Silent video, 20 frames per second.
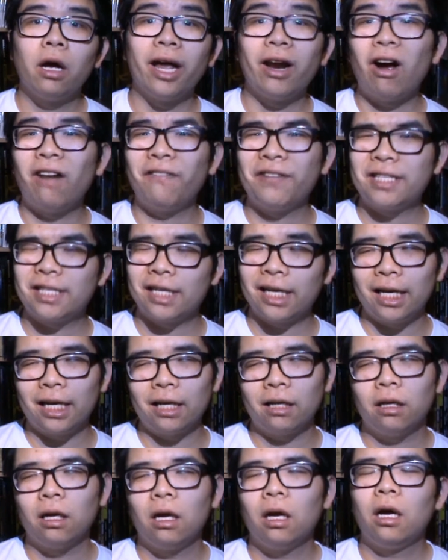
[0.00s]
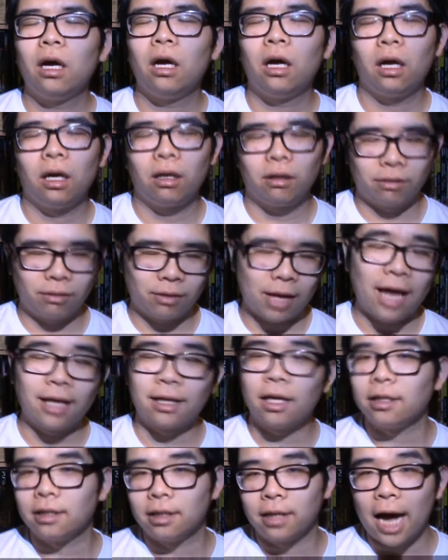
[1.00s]
And obviously, that
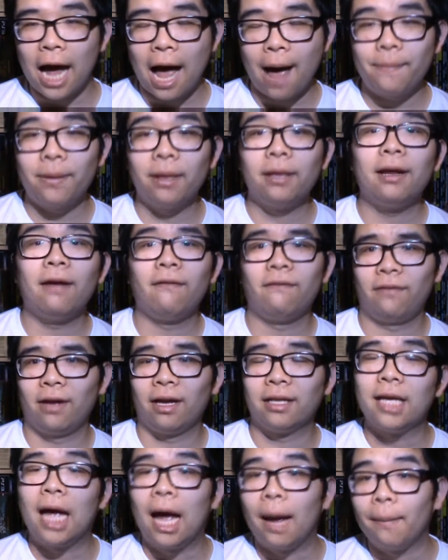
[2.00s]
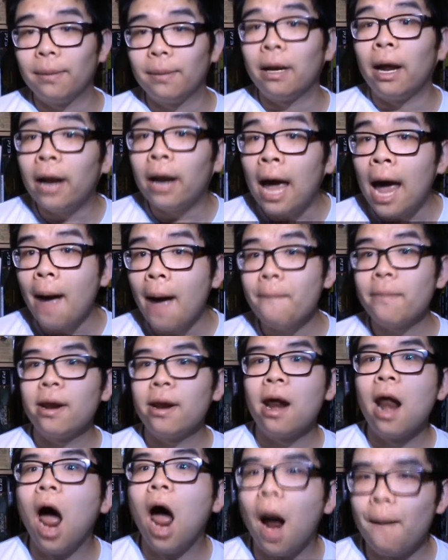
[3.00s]
doesn't happen, and things happen and happen
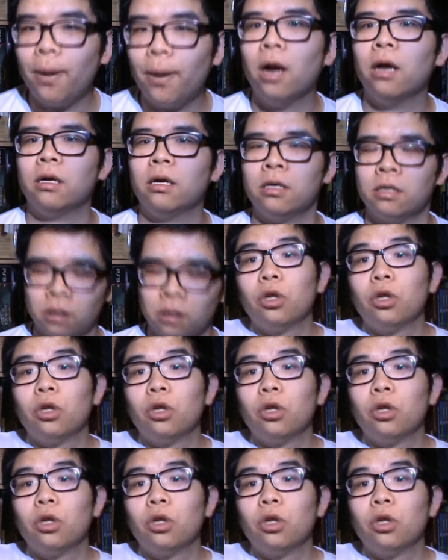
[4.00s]
and happen.